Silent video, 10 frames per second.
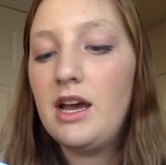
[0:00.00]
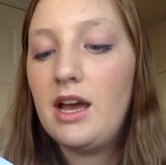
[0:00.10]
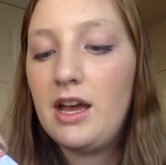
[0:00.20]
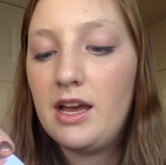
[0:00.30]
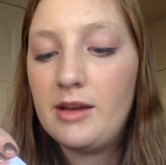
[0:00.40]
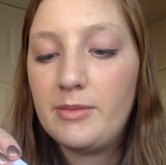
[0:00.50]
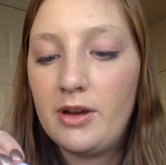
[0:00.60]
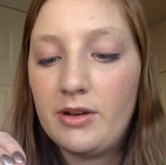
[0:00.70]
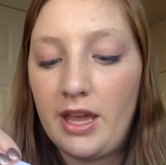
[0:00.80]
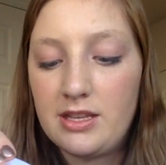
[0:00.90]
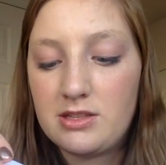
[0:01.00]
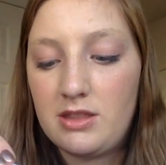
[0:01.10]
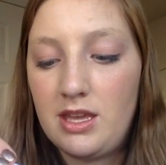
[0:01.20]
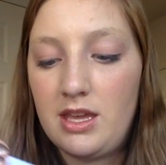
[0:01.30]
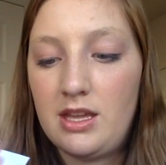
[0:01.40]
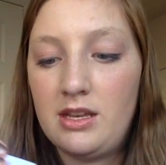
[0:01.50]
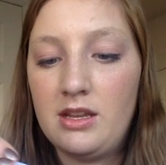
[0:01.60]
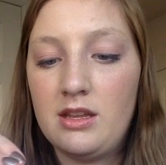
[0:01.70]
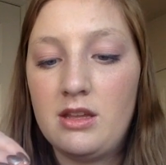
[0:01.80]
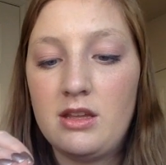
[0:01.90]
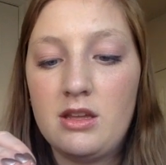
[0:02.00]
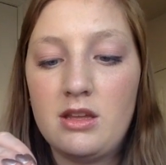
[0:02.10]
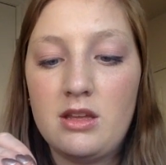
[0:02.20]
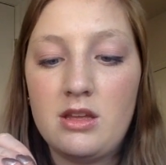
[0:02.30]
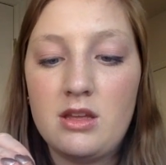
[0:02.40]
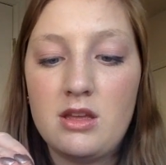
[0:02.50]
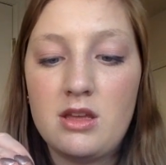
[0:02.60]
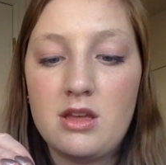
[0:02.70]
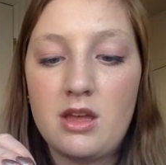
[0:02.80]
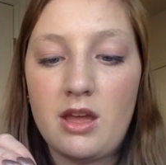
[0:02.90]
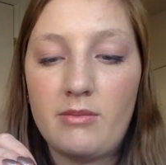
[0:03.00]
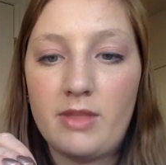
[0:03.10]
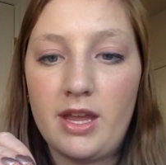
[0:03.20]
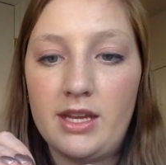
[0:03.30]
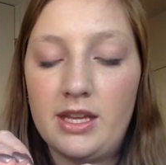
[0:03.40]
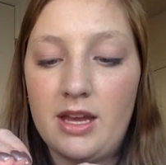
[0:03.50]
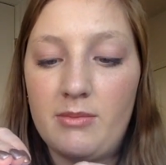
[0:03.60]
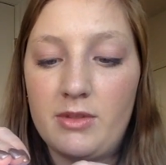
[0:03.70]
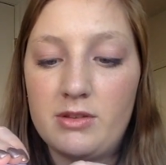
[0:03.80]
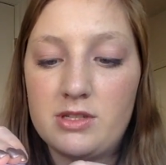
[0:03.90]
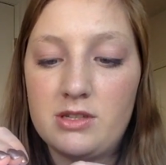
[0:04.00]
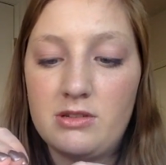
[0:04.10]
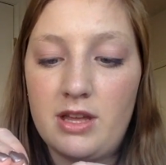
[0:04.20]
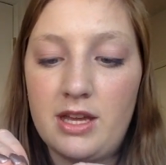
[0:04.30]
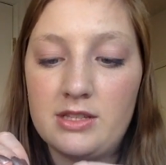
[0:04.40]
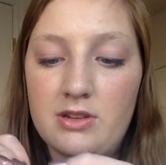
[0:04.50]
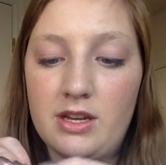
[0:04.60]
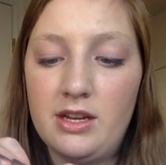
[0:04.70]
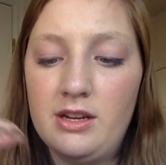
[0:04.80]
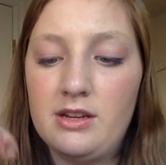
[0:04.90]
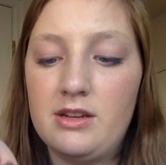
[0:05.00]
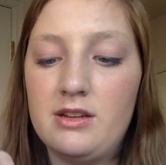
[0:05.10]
Okay, so then I'm lining up those 2 lines right here.